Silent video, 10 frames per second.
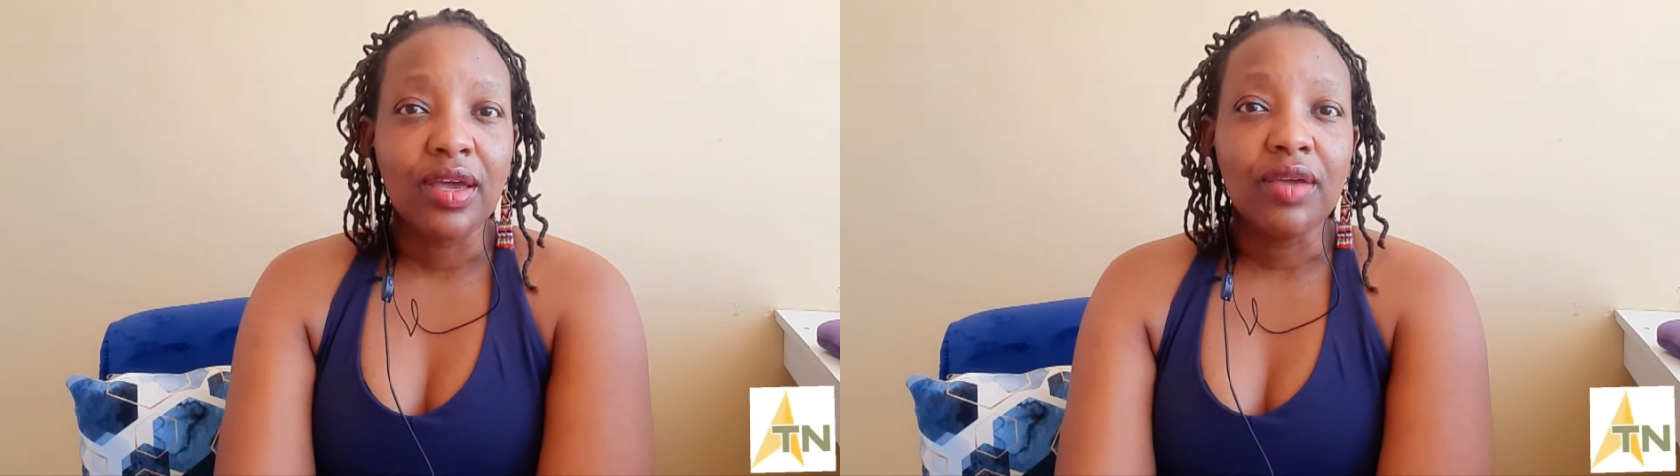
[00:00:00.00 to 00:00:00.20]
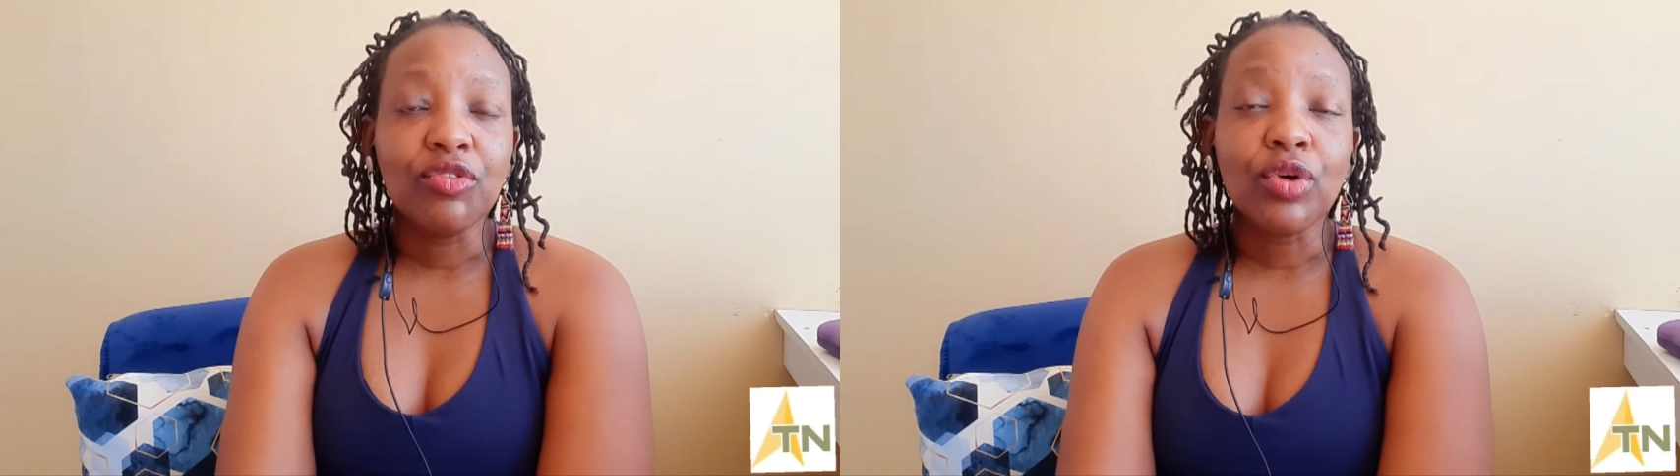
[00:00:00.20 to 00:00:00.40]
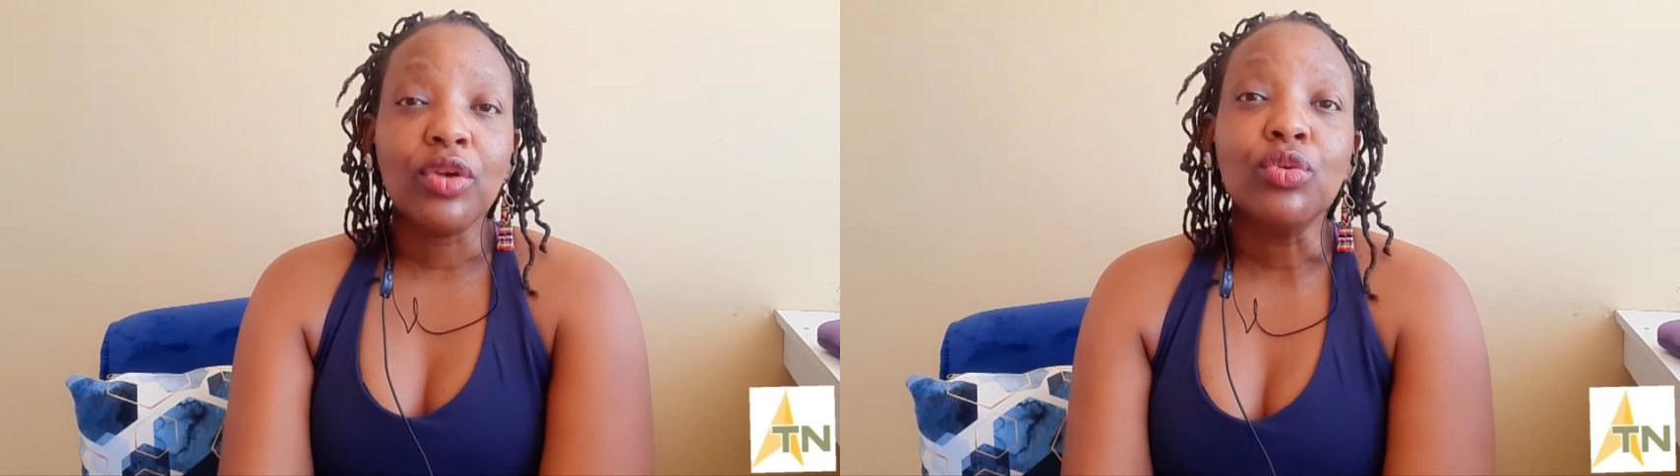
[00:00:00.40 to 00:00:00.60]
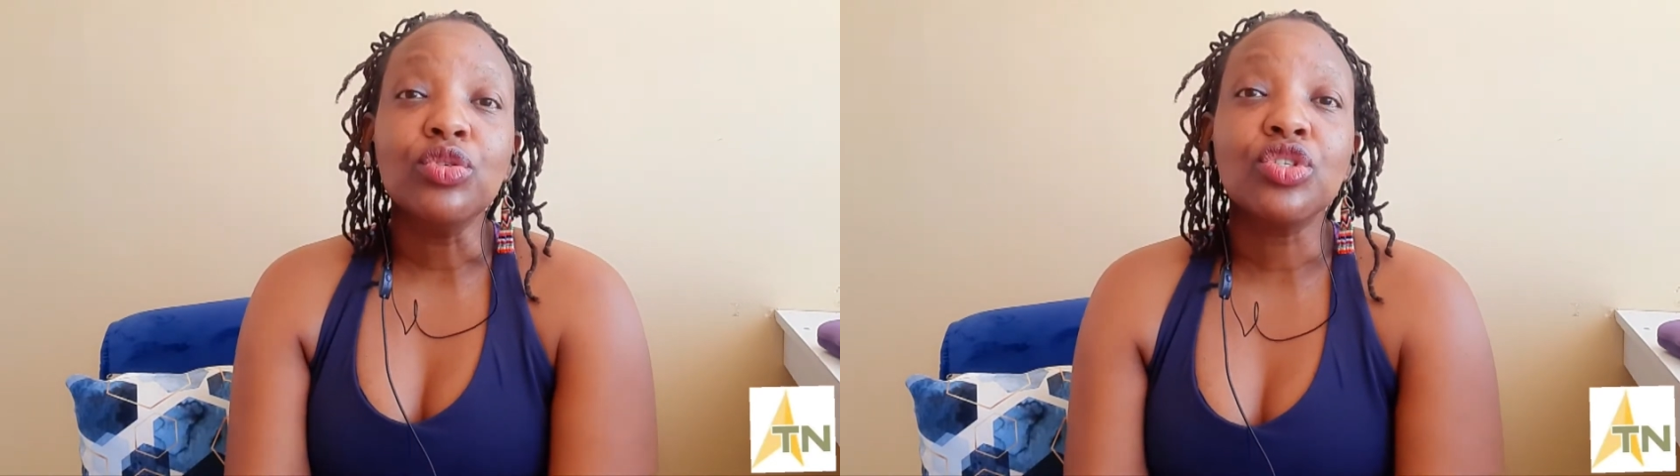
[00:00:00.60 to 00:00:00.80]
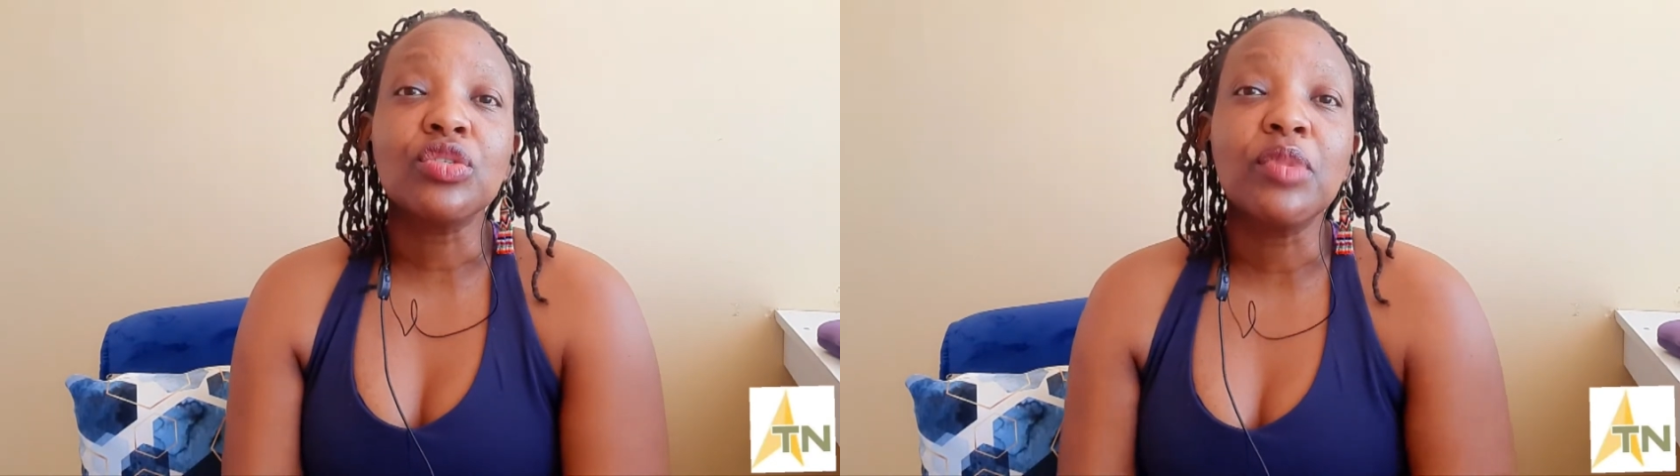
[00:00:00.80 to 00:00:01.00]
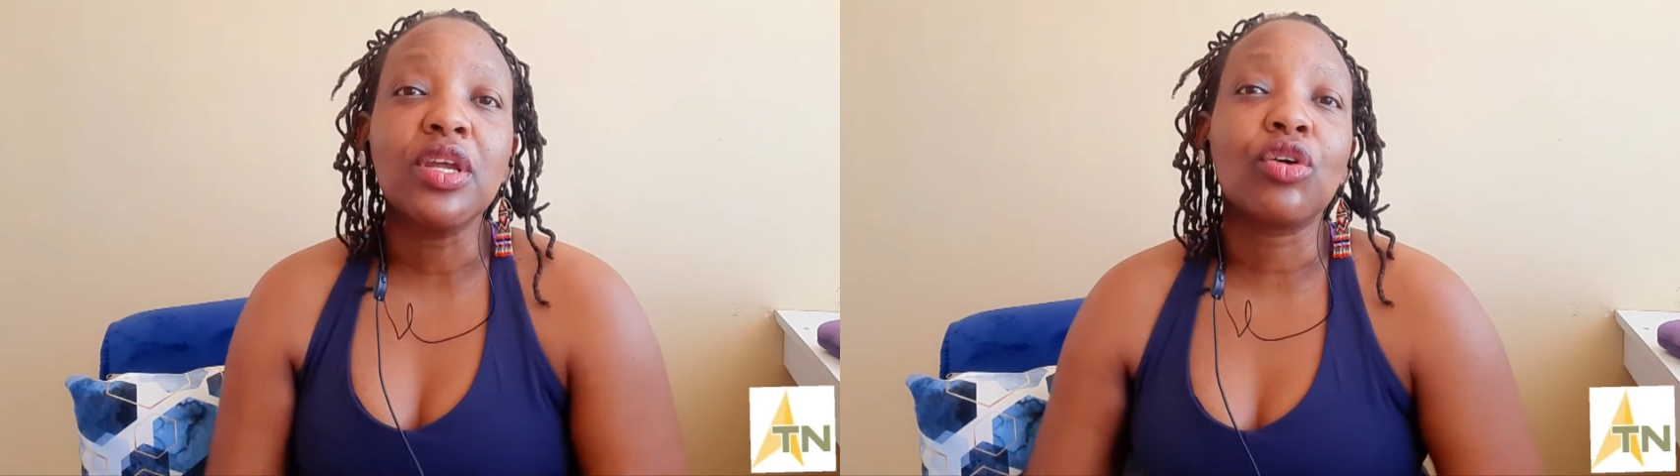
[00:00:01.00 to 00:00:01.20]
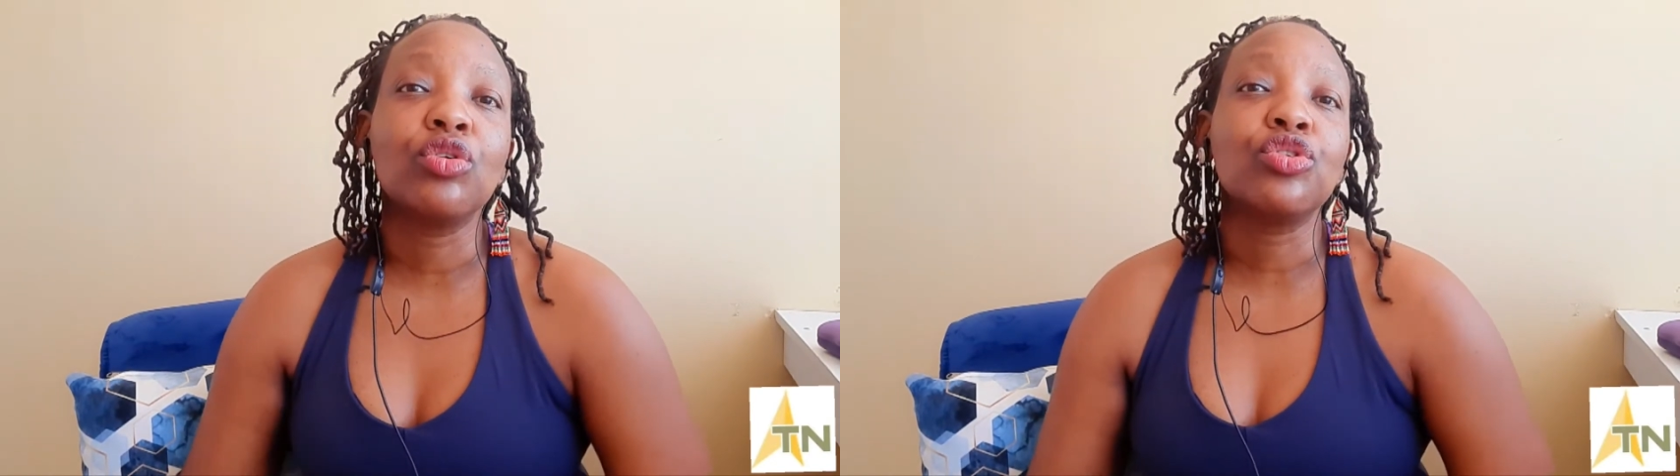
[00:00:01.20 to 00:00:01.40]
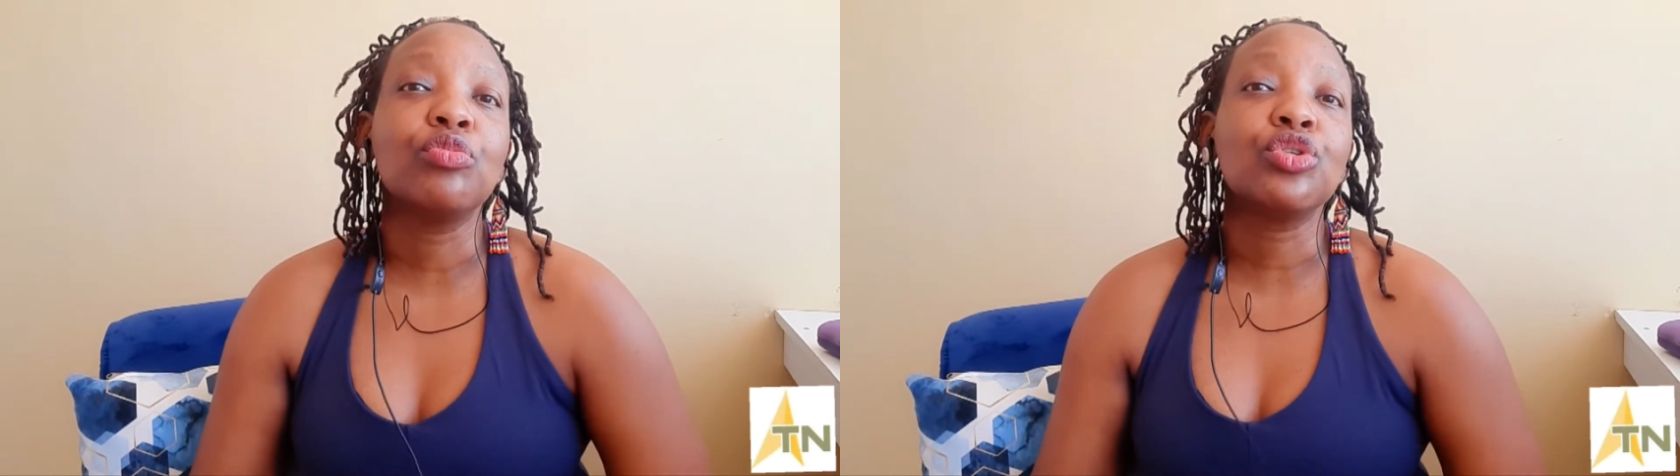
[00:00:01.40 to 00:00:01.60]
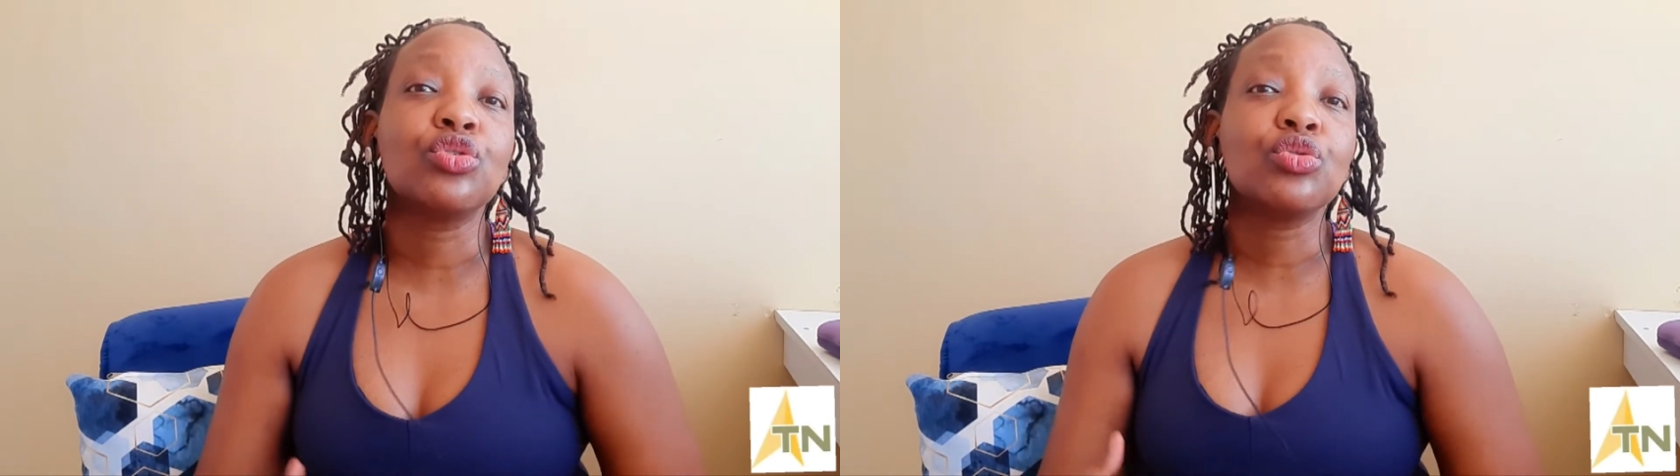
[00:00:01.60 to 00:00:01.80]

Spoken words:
everyone who just made a contribution